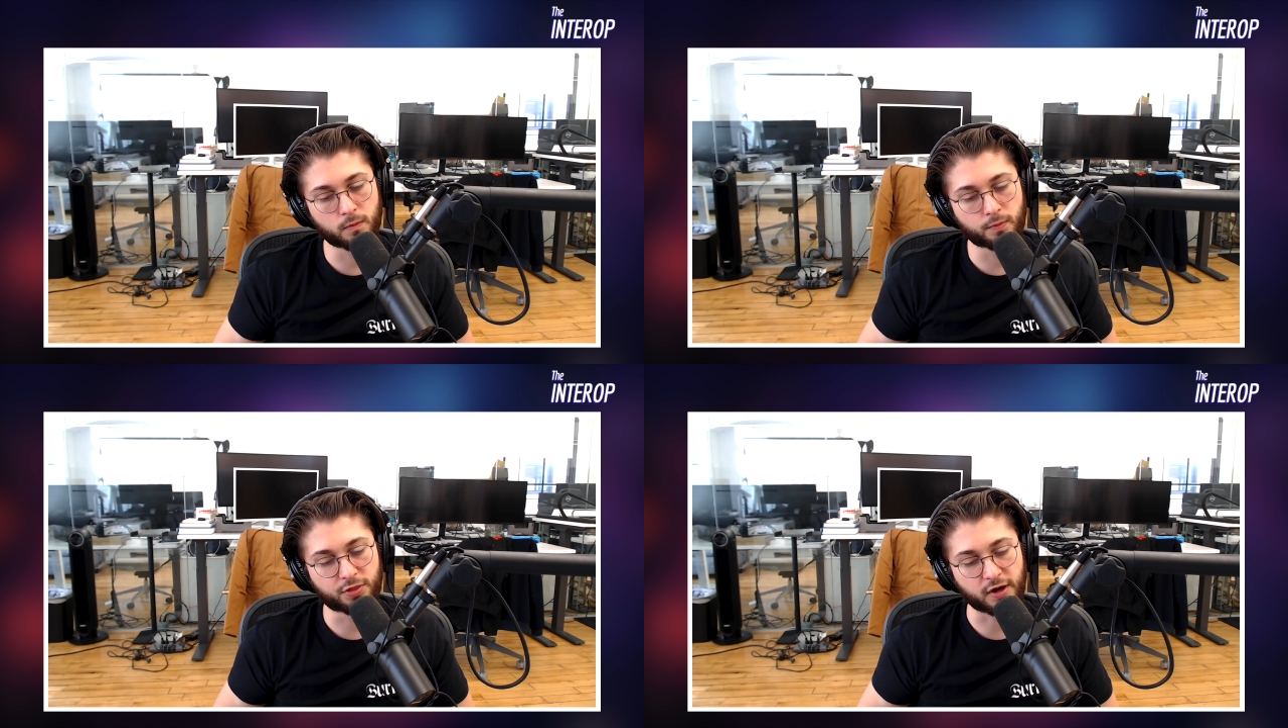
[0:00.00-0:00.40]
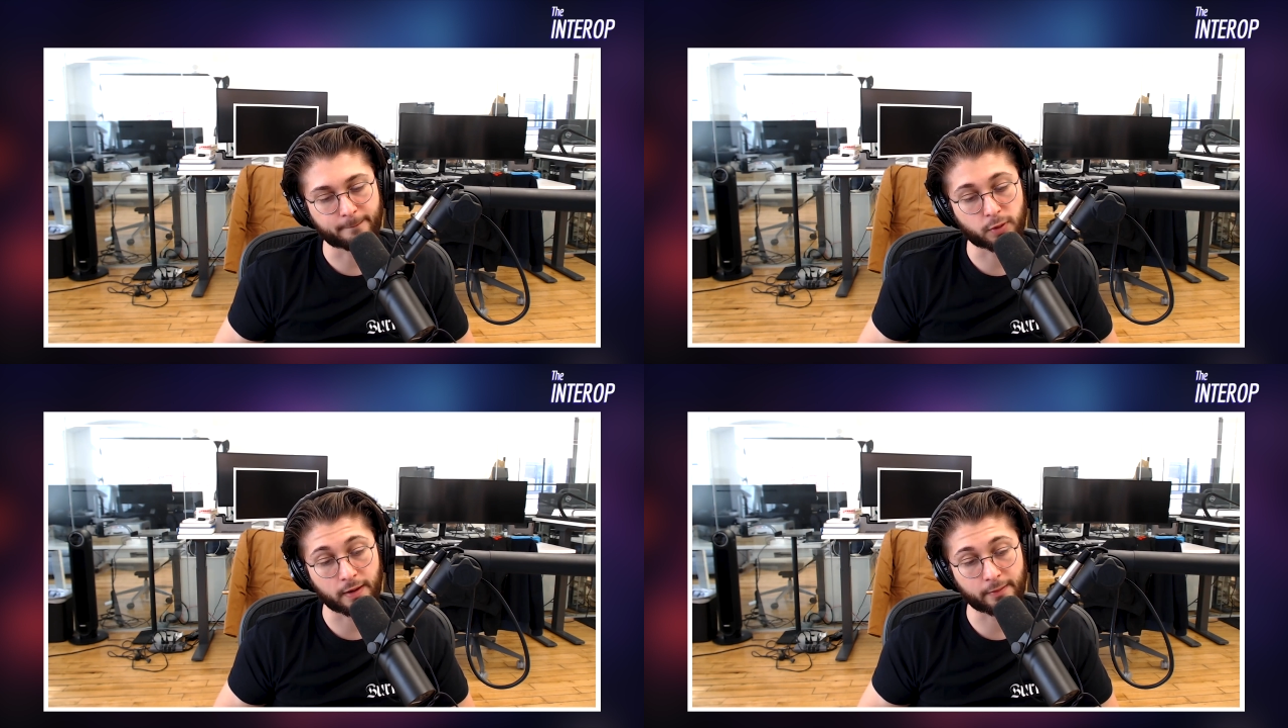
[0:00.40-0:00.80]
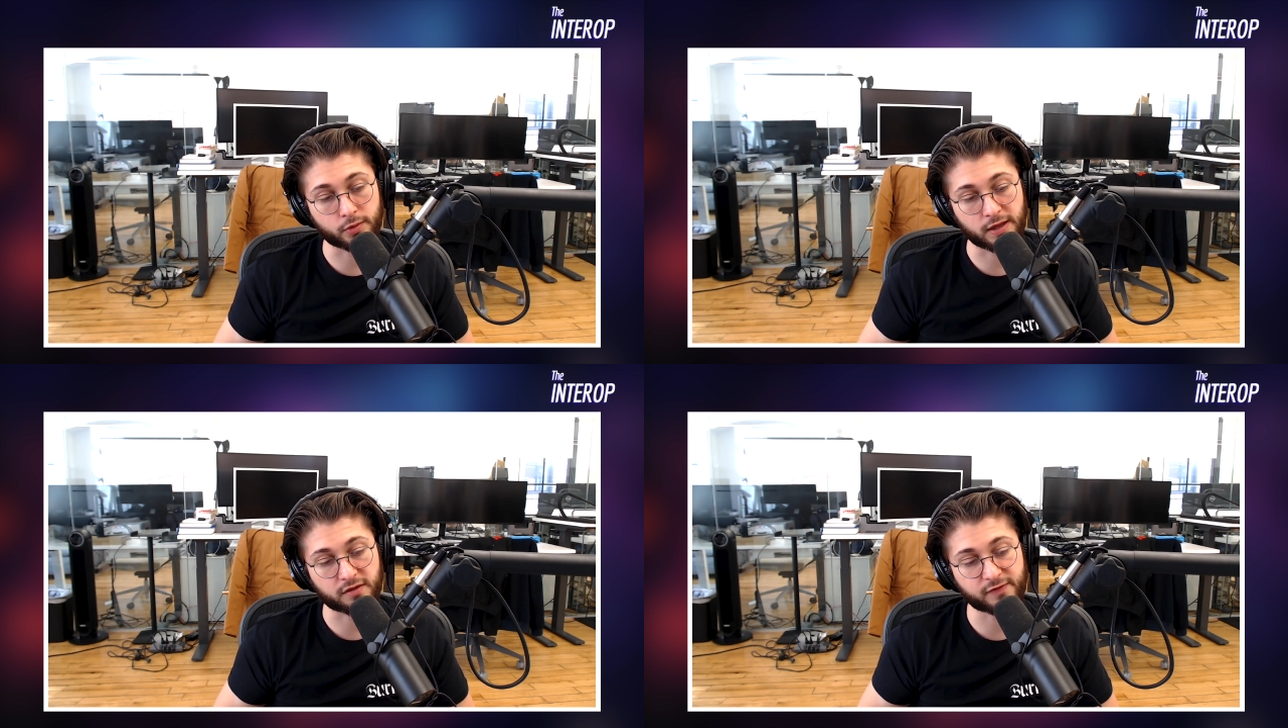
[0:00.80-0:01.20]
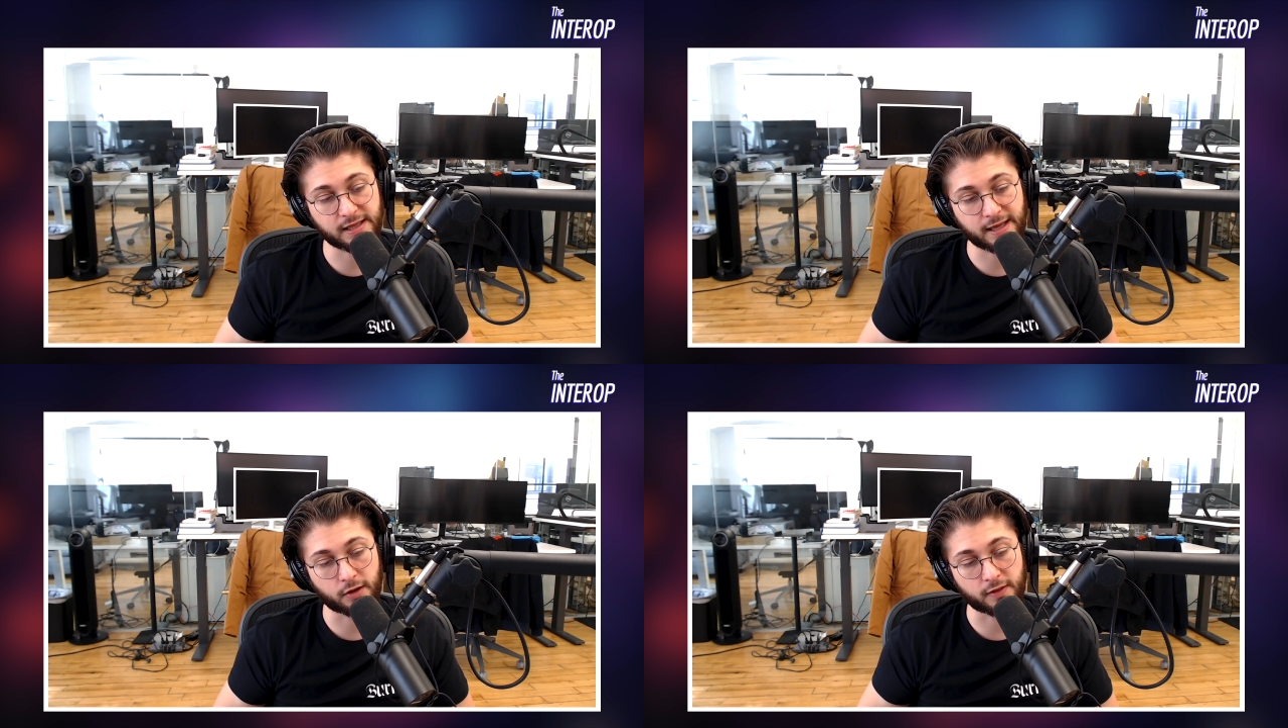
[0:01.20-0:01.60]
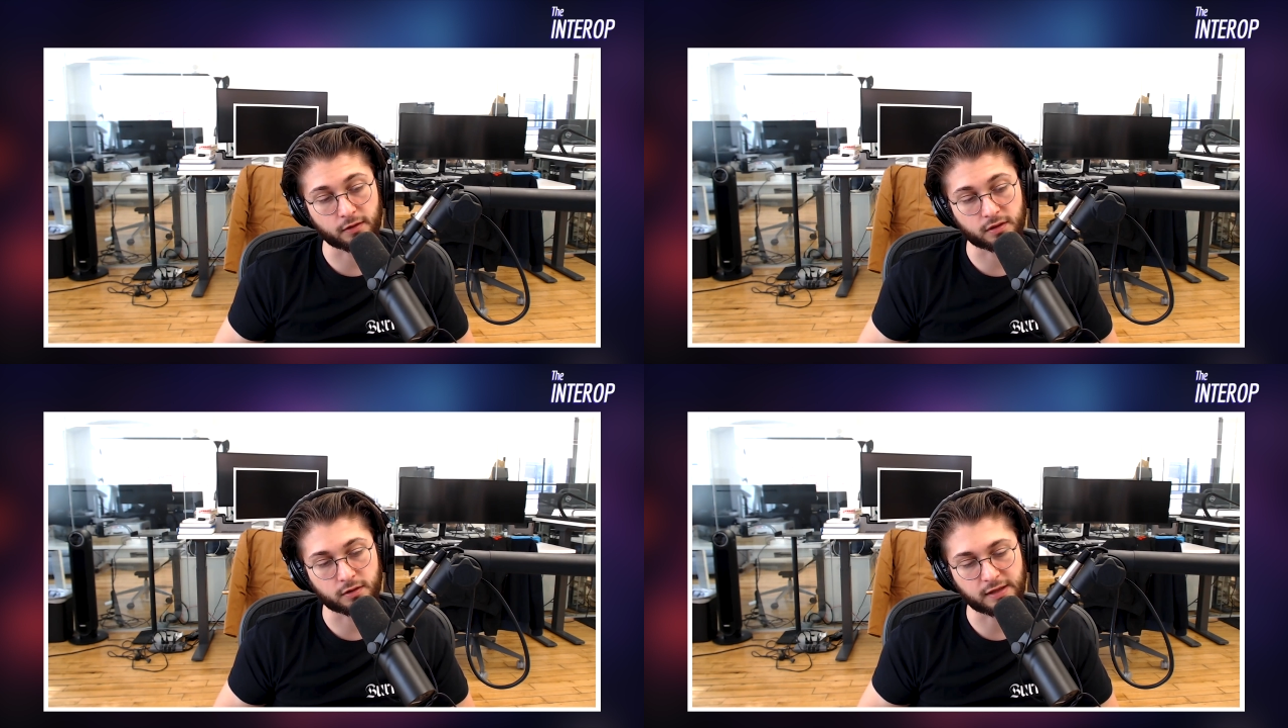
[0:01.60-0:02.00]
the parameterized fee layer,
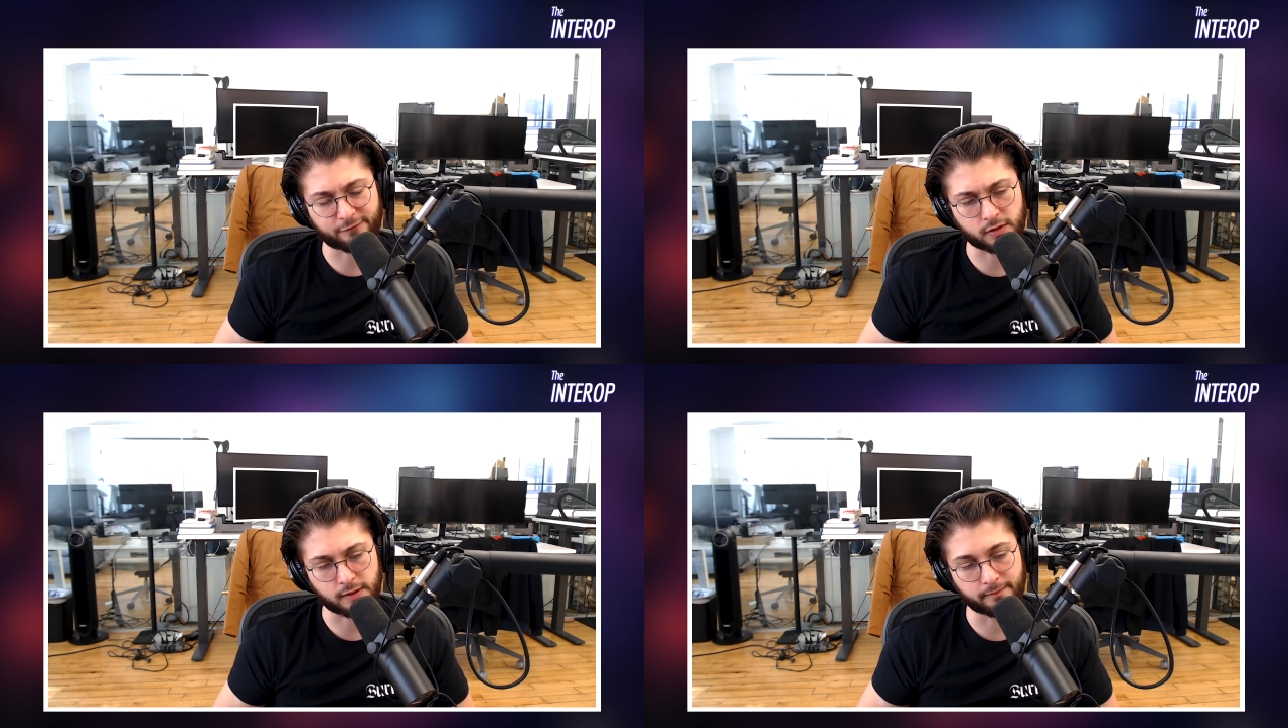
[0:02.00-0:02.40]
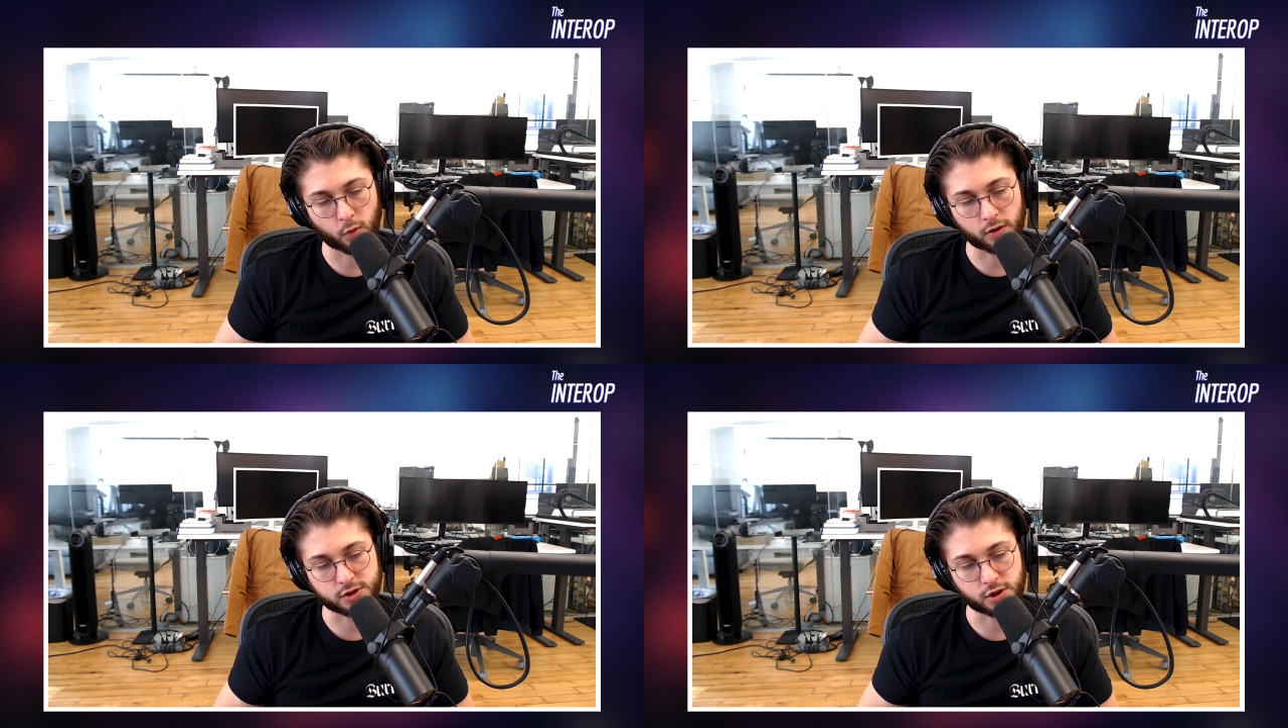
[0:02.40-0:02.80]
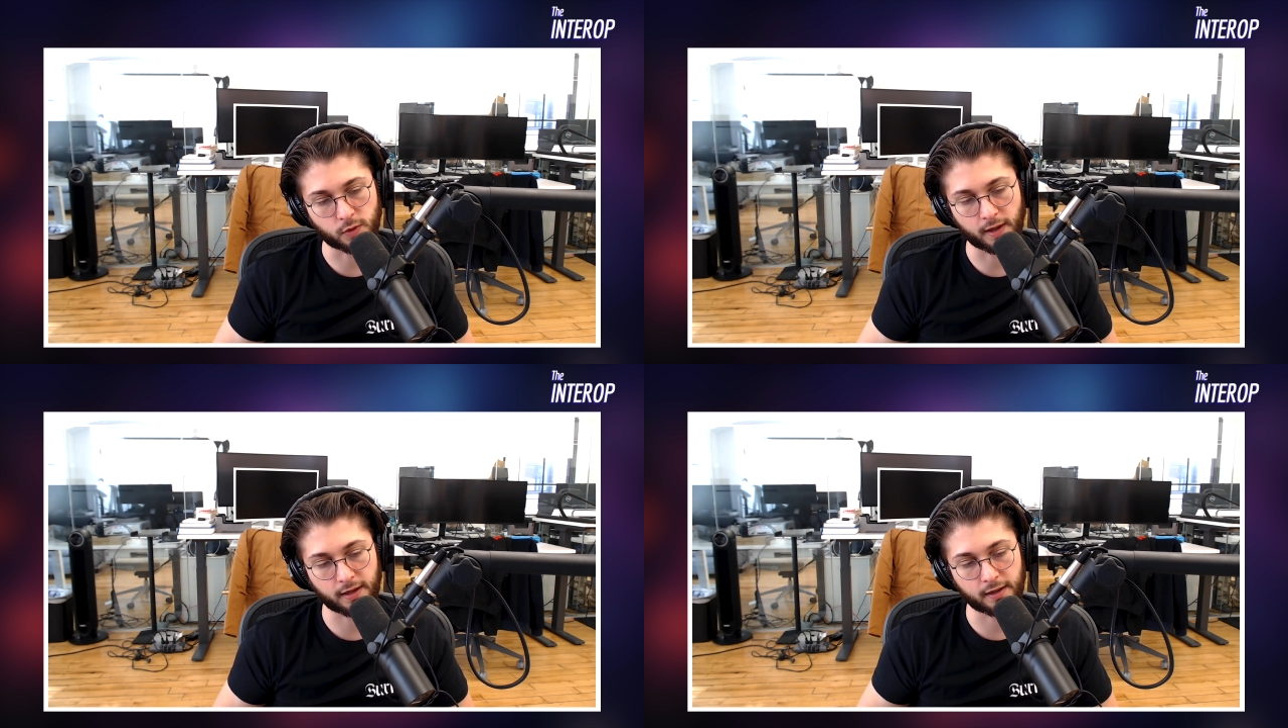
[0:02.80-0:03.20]
there's definitely more to it.